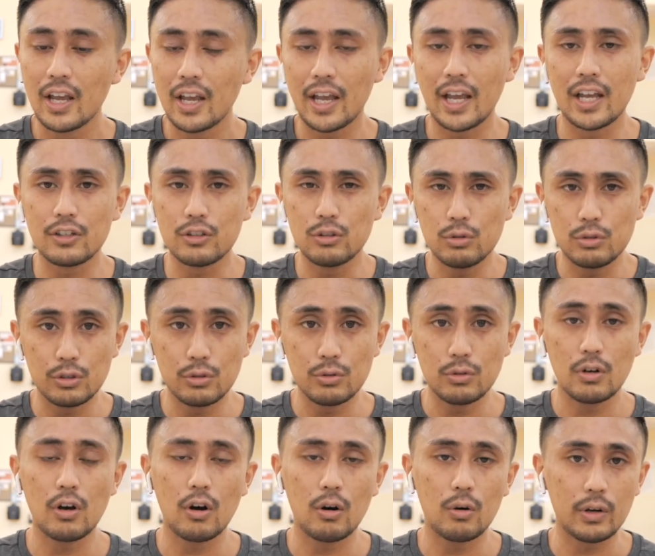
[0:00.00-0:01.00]
And you do
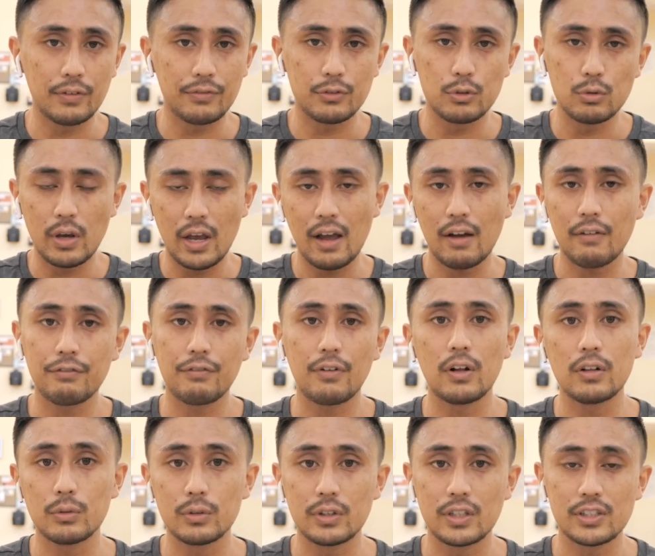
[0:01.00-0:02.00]
know, if you have
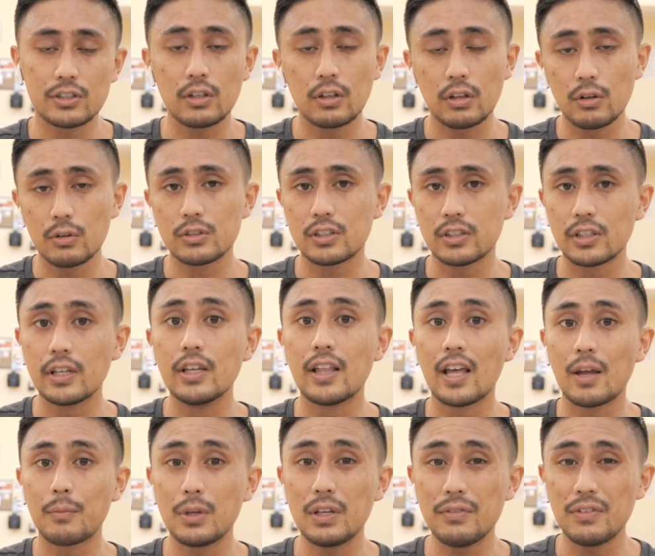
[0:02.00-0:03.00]
followed this closely,
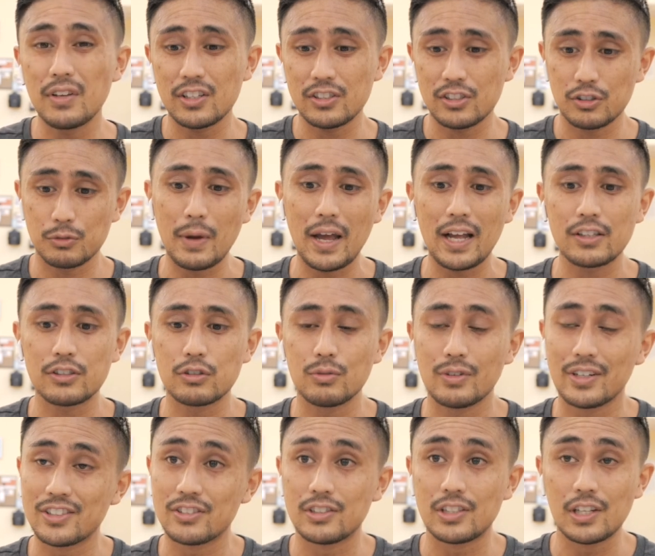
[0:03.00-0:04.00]
that BVS's bat suit
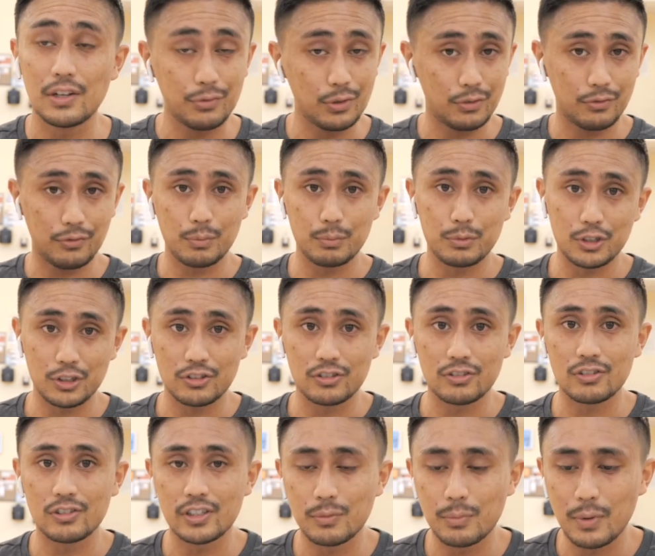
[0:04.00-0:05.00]
is different from
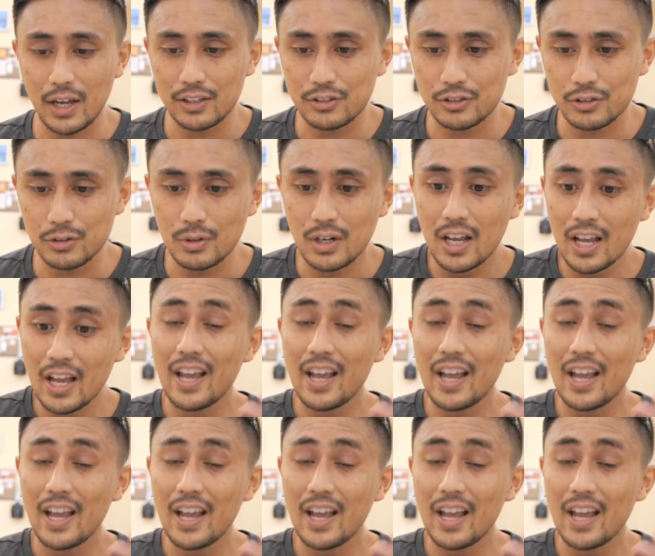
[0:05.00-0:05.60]
Justice League bat suit.